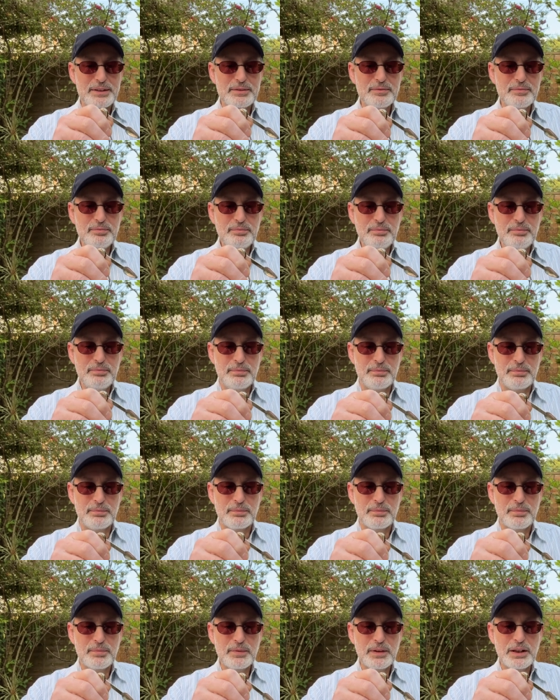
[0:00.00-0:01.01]

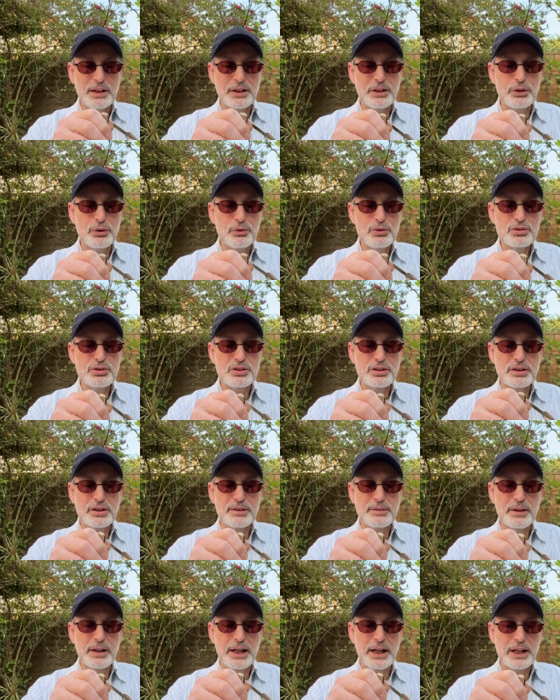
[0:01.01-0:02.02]
and loosen
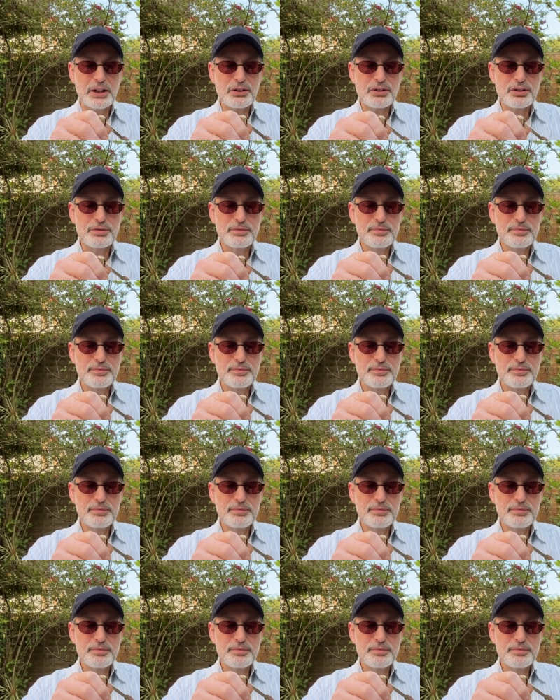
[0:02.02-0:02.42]
the ash.